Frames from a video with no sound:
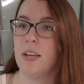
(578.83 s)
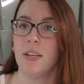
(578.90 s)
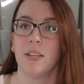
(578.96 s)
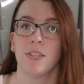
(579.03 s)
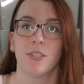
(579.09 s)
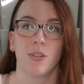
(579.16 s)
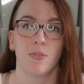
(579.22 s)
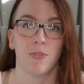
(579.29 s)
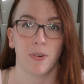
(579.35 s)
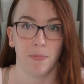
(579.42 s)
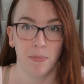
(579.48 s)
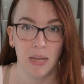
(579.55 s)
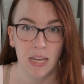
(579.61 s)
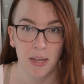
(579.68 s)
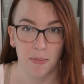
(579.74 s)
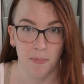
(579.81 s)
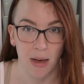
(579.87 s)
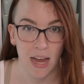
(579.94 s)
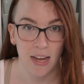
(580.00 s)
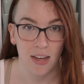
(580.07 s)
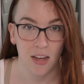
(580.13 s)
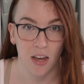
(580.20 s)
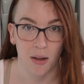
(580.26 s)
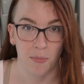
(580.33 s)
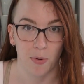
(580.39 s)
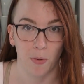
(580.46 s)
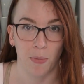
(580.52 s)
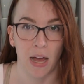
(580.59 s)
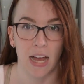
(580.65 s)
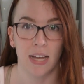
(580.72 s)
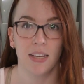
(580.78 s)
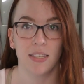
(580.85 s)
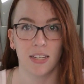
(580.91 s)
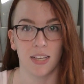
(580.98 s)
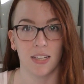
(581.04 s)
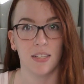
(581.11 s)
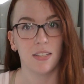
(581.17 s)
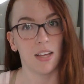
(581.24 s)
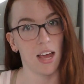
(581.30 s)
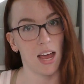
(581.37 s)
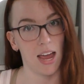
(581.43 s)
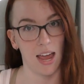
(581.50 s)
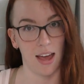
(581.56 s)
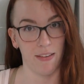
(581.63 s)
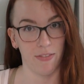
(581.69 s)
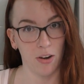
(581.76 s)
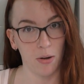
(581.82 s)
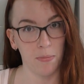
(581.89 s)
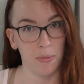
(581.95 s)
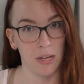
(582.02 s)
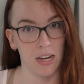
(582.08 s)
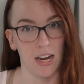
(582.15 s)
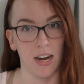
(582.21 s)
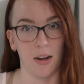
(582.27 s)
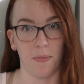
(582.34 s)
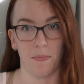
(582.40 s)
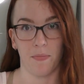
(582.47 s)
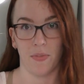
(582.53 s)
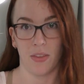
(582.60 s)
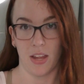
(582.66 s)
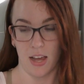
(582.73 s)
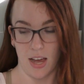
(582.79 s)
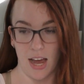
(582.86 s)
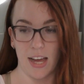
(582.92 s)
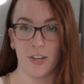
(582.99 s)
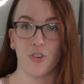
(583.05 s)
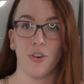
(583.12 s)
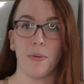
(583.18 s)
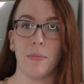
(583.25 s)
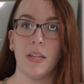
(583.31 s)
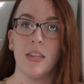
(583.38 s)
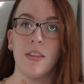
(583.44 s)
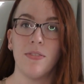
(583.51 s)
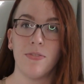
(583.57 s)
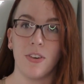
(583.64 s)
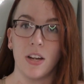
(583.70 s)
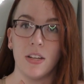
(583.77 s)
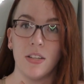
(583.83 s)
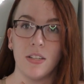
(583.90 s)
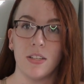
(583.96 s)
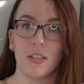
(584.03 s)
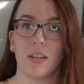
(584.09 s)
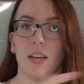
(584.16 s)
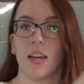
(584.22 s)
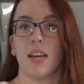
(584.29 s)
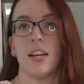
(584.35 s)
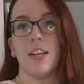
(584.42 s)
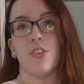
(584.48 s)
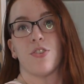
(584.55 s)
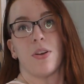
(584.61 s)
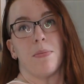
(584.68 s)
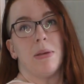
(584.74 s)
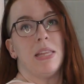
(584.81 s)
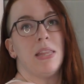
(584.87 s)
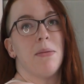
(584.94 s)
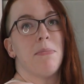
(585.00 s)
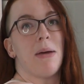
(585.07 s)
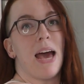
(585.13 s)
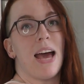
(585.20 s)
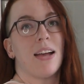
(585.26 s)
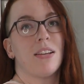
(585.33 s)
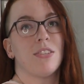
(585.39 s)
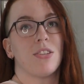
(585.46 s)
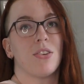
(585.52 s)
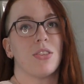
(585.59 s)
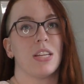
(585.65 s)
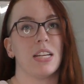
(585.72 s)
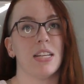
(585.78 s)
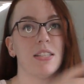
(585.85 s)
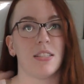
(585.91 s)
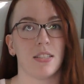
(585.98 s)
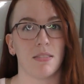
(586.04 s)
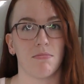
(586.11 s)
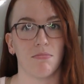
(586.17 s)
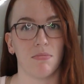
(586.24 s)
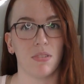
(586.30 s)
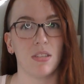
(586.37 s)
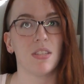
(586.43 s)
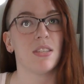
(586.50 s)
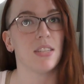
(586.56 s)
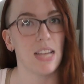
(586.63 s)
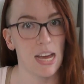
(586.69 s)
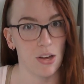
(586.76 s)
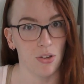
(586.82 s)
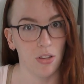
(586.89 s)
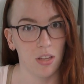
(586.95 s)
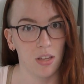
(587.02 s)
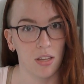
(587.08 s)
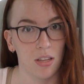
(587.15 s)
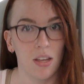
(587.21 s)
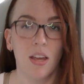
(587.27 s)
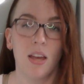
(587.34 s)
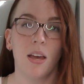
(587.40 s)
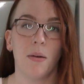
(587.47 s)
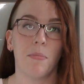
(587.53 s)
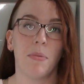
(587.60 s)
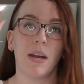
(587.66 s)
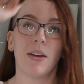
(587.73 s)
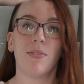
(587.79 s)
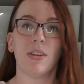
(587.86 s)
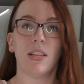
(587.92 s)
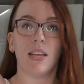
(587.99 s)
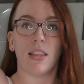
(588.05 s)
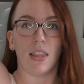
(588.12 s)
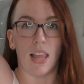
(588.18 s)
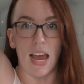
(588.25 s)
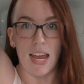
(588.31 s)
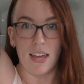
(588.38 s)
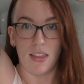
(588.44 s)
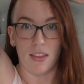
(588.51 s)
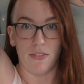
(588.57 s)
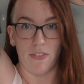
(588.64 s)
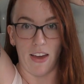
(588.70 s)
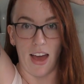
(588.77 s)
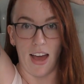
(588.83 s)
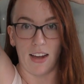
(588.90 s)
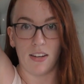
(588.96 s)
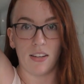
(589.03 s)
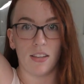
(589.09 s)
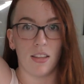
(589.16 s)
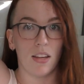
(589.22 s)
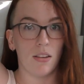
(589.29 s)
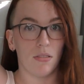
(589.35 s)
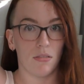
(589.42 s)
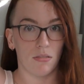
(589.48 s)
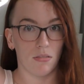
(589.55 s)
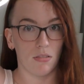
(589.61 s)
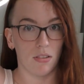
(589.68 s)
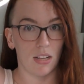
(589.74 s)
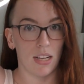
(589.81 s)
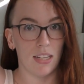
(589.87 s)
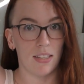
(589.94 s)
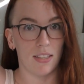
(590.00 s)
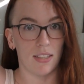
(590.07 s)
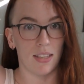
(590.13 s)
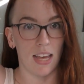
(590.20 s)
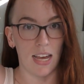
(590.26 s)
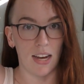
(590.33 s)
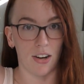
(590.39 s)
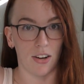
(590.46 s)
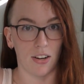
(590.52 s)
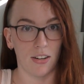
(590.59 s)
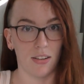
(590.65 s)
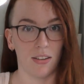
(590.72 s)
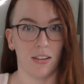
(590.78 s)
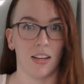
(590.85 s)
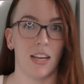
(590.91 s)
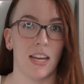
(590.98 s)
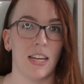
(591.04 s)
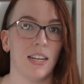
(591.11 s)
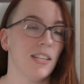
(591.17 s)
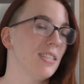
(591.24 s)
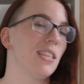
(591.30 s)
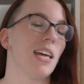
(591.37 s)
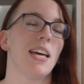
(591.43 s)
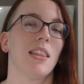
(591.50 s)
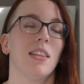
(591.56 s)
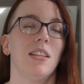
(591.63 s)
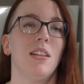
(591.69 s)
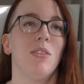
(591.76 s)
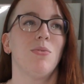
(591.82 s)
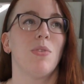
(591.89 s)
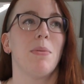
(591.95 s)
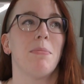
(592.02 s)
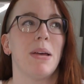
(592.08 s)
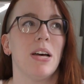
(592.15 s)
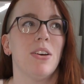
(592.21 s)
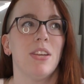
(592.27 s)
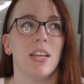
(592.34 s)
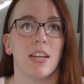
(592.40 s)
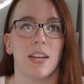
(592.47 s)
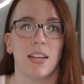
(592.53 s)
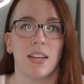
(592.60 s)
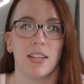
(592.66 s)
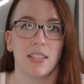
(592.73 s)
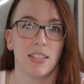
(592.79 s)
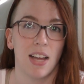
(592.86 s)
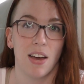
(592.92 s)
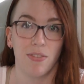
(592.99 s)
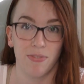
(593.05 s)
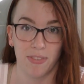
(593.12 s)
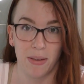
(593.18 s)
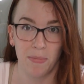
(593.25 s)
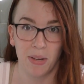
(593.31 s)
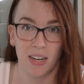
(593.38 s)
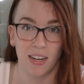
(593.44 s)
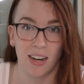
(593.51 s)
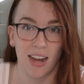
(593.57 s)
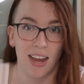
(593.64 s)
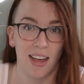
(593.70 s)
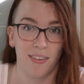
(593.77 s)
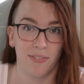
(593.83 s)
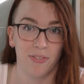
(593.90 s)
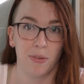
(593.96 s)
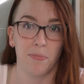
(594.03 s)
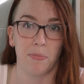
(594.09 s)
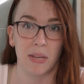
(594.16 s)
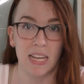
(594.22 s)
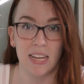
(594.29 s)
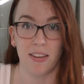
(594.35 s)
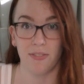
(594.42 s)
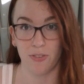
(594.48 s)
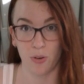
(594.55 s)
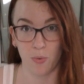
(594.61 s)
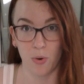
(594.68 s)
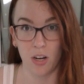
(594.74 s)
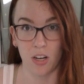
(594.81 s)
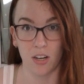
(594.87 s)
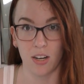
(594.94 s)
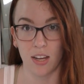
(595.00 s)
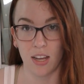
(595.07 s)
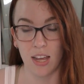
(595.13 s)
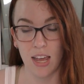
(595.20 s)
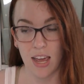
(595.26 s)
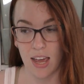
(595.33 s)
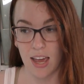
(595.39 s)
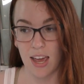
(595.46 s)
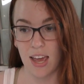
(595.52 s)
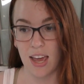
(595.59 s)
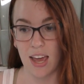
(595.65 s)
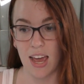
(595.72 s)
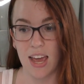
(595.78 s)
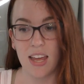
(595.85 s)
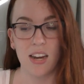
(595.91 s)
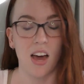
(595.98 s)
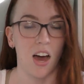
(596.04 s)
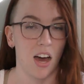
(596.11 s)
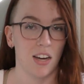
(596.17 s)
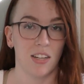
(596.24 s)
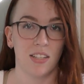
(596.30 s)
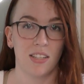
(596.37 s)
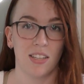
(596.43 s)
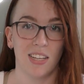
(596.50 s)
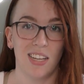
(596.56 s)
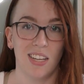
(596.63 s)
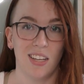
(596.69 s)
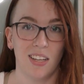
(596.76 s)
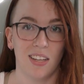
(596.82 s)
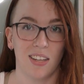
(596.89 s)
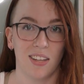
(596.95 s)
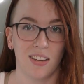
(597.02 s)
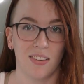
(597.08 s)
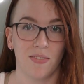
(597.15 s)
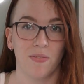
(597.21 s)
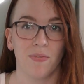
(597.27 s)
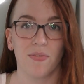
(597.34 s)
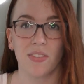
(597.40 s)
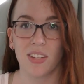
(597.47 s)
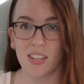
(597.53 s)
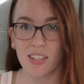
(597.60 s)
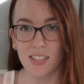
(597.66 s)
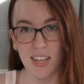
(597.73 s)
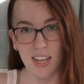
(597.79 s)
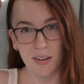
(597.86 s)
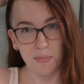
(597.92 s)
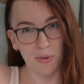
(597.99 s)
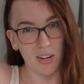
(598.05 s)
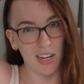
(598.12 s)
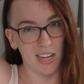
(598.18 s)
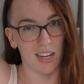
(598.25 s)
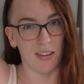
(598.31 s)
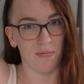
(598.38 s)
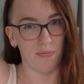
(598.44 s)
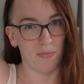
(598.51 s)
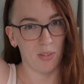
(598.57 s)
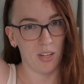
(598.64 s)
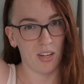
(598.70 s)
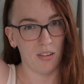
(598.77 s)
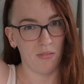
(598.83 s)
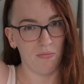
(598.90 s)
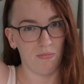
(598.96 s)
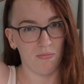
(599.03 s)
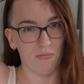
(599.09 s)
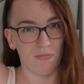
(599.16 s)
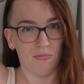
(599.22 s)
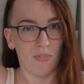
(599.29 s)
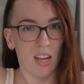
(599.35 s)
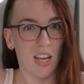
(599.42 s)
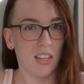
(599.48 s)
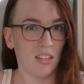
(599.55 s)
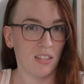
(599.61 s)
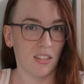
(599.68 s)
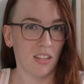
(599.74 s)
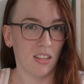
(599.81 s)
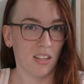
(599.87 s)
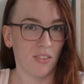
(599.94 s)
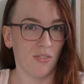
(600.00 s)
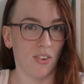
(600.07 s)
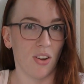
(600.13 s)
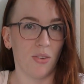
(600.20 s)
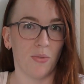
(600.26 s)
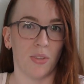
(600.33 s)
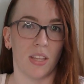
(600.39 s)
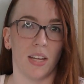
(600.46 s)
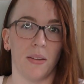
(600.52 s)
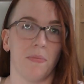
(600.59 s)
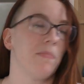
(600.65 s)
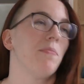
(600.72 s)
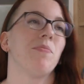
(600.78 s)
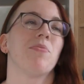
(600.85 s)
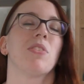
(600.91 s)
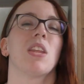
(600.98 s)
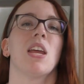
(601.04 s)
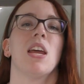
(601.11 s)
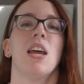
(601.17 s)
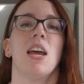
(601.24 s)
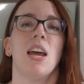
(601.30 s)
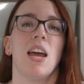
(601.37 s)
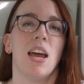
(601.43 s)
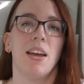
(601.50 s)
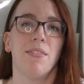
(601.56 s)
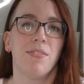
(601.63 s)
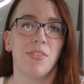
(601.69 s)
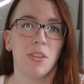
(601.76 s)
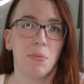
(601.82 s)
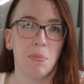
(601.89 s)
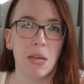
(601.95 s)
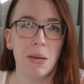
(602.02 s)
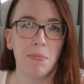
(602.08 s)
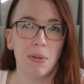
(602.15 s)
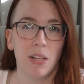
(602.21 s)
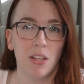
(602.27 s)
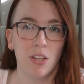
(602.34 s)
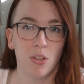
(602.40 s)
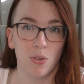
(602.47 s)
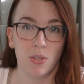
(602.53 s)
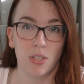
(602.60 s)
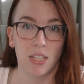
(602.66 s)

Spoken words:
So for me, my compromise is I have armpit hair. I trim it in the front and I trim it in the back so that it's stealth, but I really like the fact that it's there. It is that little rebellion against how feminine I have to be for work. And honestly, it's kind of pretty, you know? And there's nothing wrong with it. And for the people who